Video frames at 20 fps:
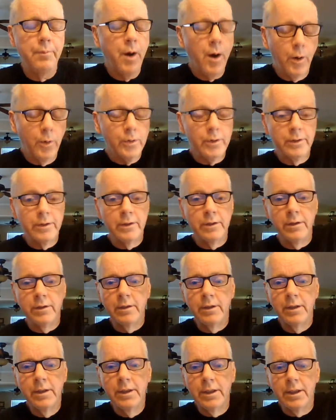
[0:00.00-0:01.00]

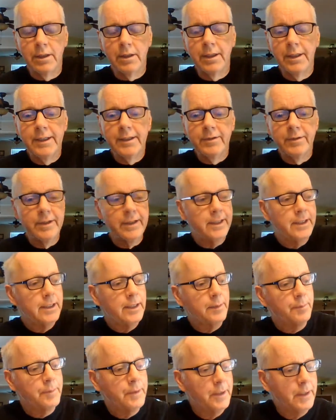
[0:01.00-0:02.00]
holding Goliath's head
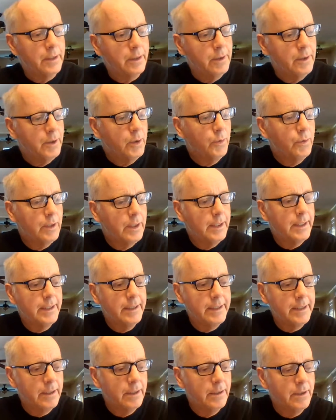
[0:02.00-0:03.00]
up. Look what I
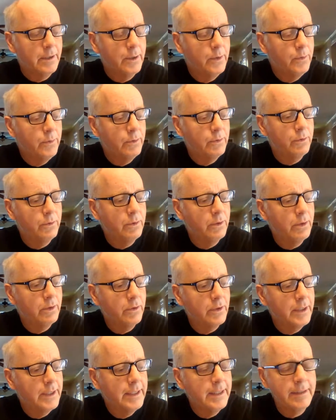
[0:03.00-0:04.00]
did. Look who the
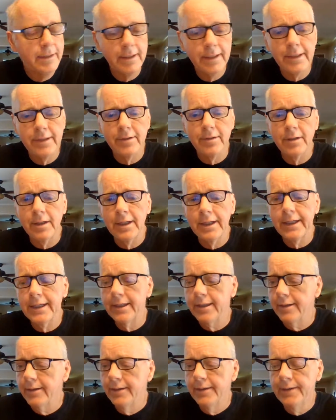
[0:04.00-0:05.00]
giant that I
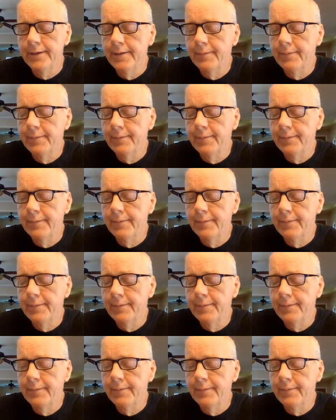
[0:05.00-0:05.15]
slayed.